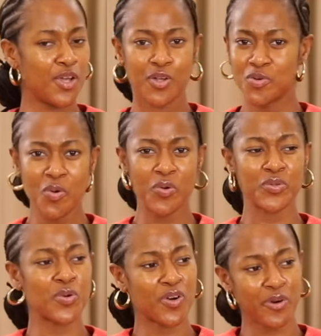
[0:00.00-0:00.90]
No, you
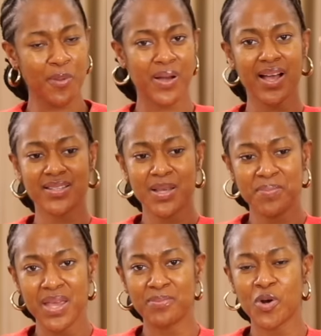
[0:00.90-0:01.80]
go grab her, say,
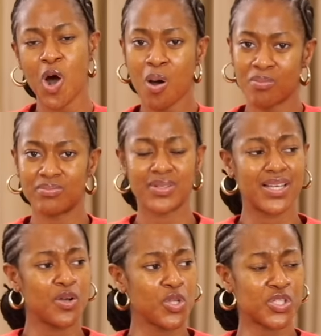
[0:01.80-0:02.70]
babe, come.
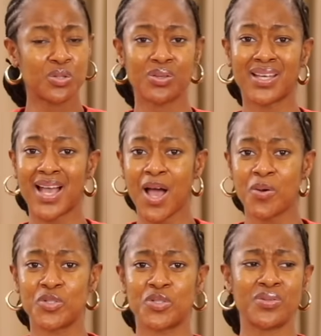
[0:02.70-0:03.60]
You sit on the
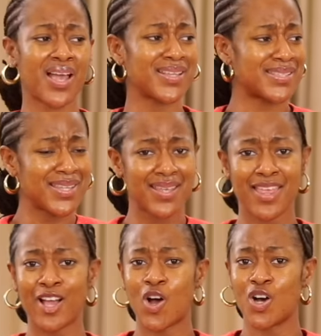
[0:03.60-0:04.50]
couch, you guys stay
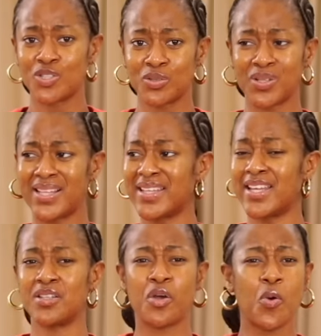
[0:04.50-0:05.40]
there, cuddle, and
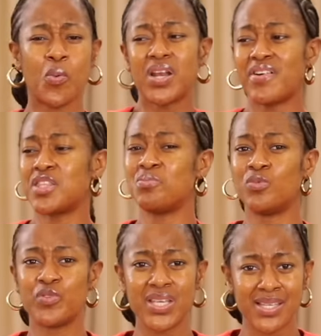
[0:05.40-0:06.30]
then Whatever the
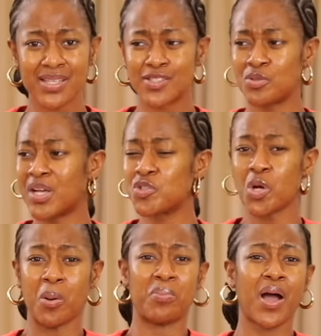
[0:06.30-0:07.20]
movie is, you can talk
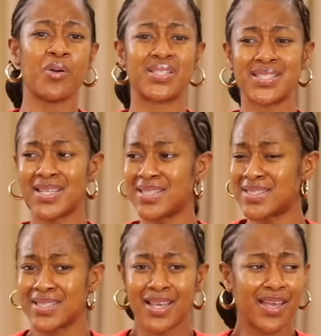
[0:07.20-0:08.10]
about it,
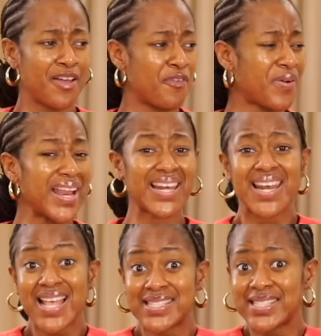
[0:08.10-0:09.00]
find
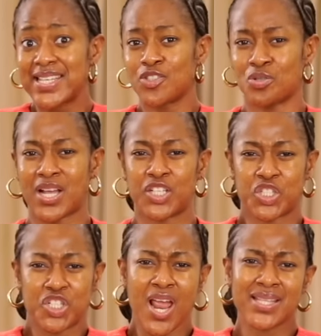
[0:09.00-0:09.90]
lessons you can
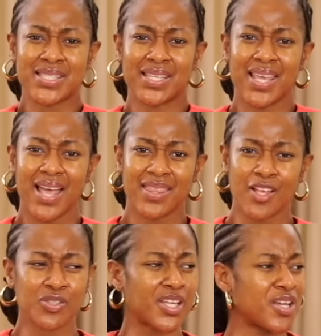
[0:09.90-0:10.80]
share together
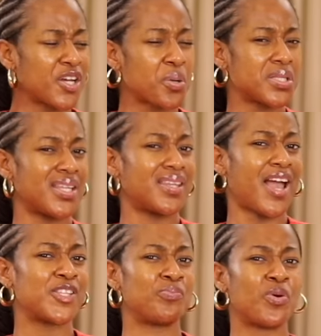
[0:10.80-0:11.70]
so that you can create a
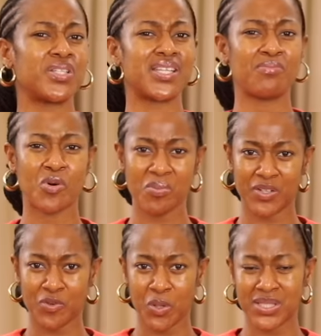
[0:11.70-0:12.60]
nice bonding
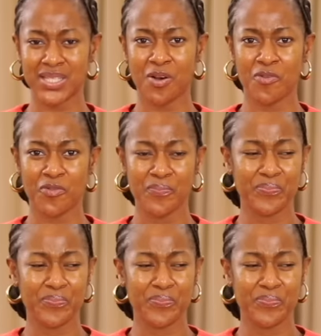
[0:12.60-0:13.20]
moment for yourself.